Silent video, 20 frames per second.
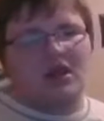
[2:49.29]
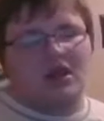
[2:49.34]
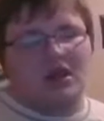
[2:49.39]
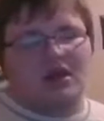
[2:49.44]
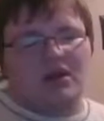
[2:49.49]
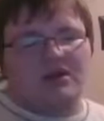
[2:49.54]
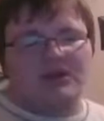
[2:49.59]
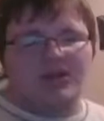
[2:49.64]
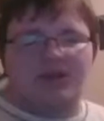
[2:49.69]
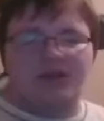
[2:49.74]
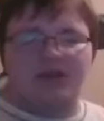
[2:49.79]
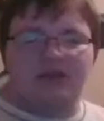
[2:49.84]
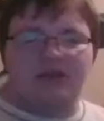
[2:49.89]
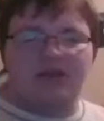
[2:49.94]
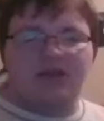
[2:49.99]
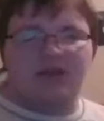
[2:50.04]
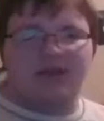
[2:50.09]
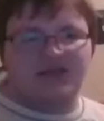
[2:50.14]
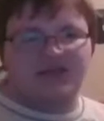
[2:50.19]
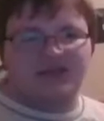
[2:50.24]
And all of a sudden, they
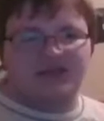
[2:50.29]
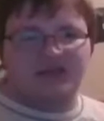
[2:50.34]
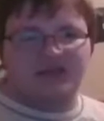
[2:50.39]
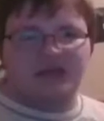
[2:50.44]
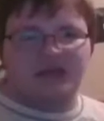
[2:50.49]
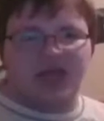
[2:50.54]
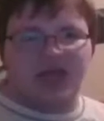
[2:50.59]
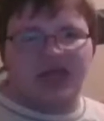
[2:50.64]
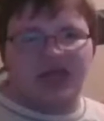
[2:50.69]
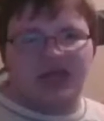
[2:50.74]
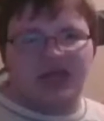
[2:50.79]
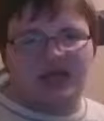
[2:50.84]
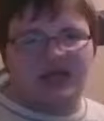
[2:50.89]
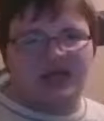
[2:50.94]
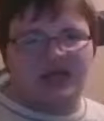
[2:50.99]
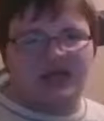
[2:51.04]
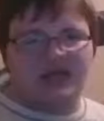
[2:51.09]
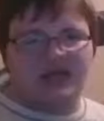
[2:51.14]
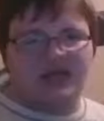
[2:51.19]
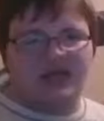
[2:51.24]
messaged me back, and
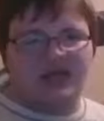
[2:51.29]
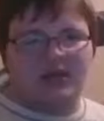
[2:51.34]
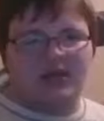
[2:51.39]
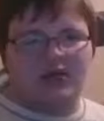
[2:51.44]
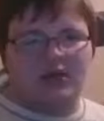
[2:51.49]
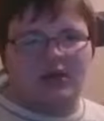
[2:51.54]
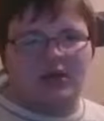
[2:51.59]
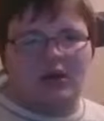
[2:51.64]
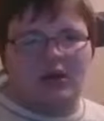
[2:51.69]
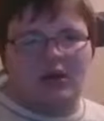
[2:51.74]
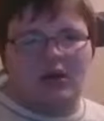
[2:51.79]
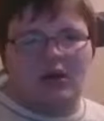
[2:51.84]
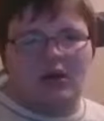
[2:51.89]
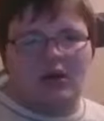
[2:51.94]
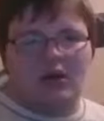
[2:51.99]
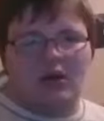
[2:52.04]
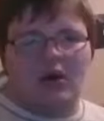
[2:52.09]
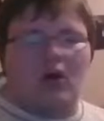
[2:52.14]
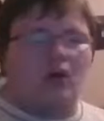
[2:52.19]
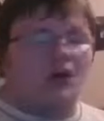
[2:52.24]
they said,
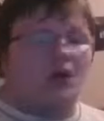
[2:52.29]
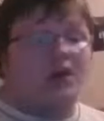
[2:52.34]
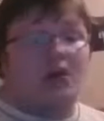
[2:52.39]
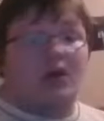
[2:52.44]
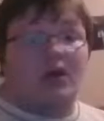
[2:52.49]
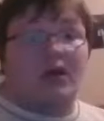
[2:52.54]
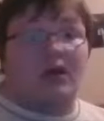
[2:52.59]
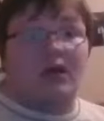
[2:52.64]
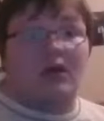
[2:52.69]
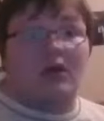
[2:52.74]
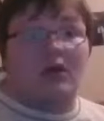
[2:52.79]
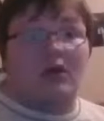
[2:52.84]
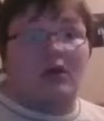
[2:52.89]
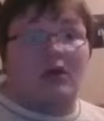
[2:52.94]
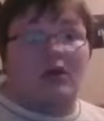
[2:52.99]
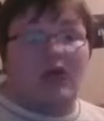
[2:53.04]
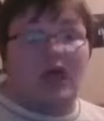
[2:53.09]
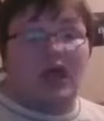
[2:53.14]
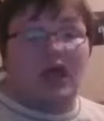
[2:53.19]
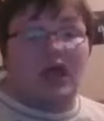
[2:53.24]
oh, we don't care.